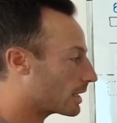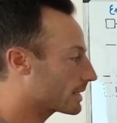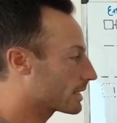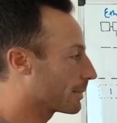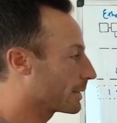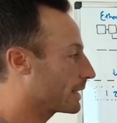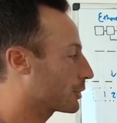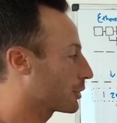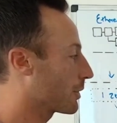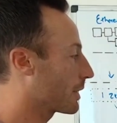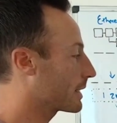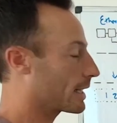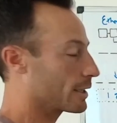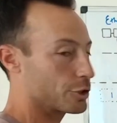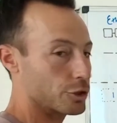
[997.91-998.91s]
Some additional
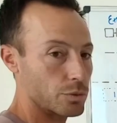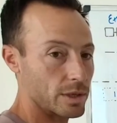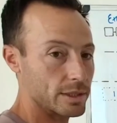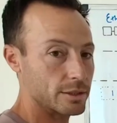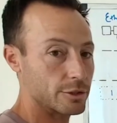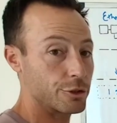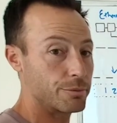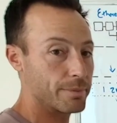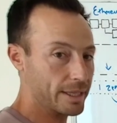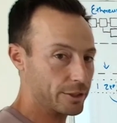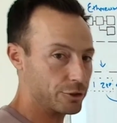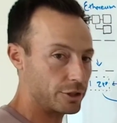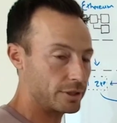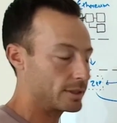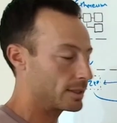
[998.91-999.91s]
things that I just want to
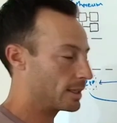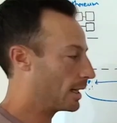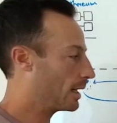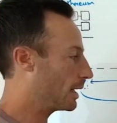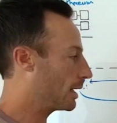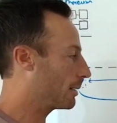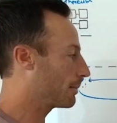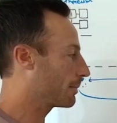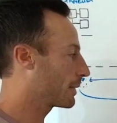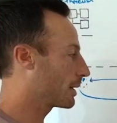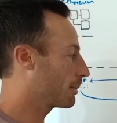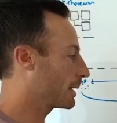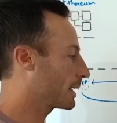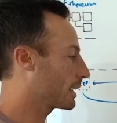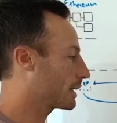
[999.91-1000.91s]
mention,
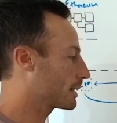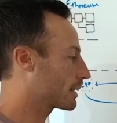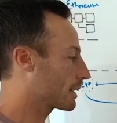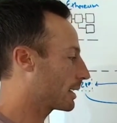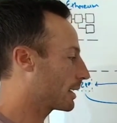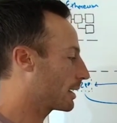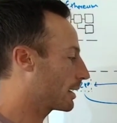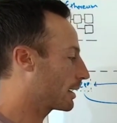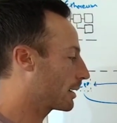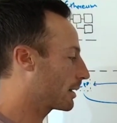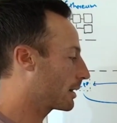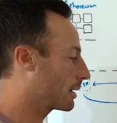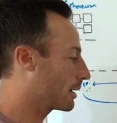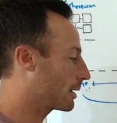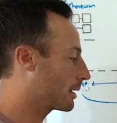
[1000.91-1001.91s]
because
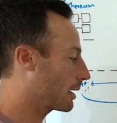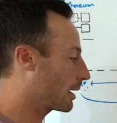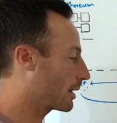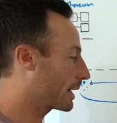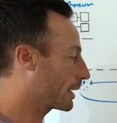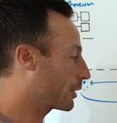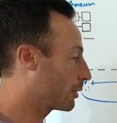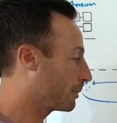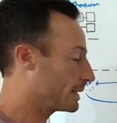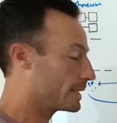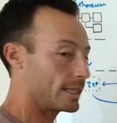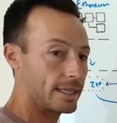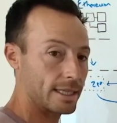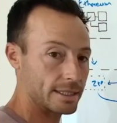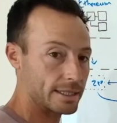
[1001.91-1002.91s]
they could be
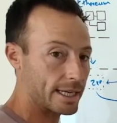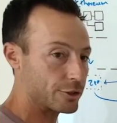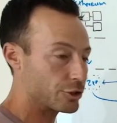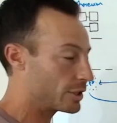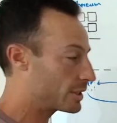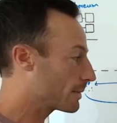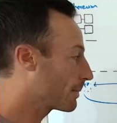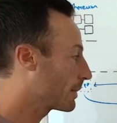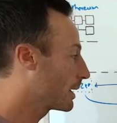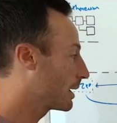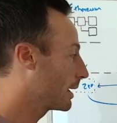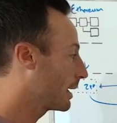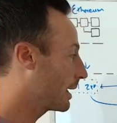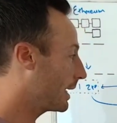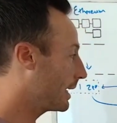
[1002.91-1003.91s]
seen as gotchas,
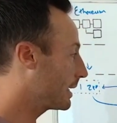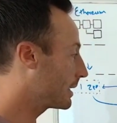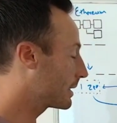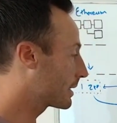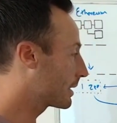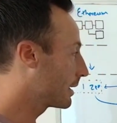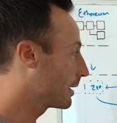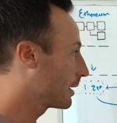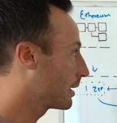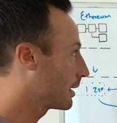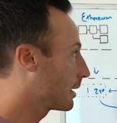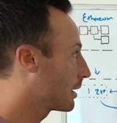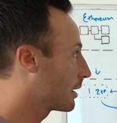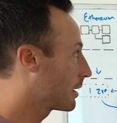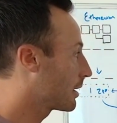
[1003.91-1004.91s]
is
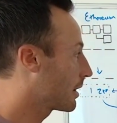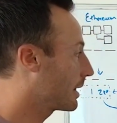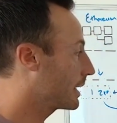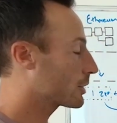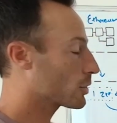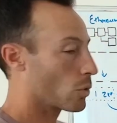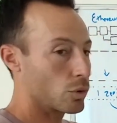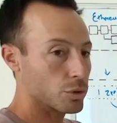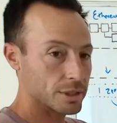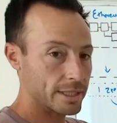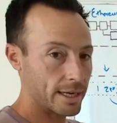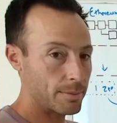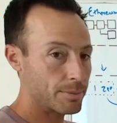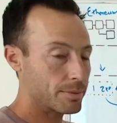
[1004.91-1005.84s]
this whole setup.